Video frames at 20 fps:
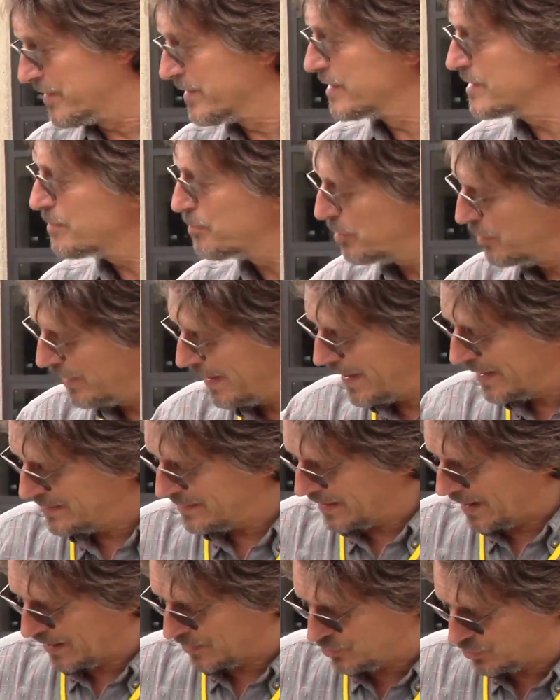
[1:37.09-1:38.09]
This plant
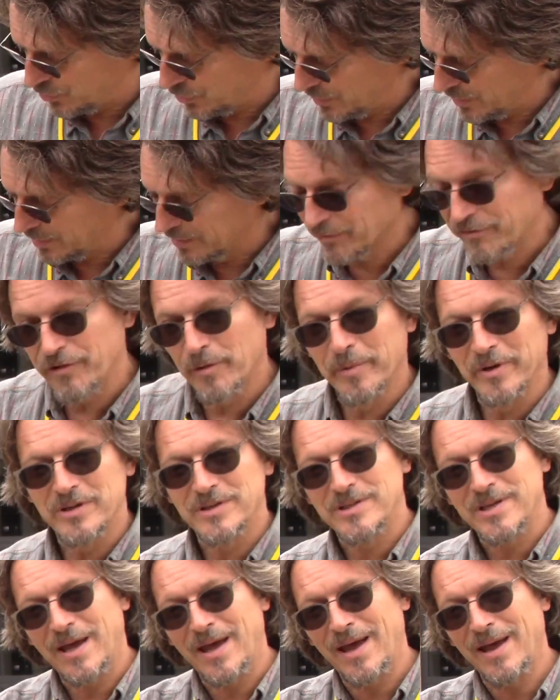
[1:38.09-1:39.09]
actually, from a
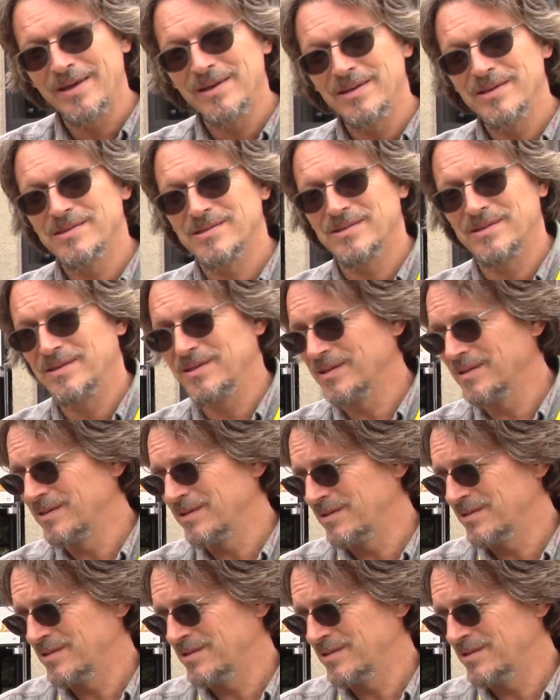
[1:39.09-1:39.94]
tiny seed,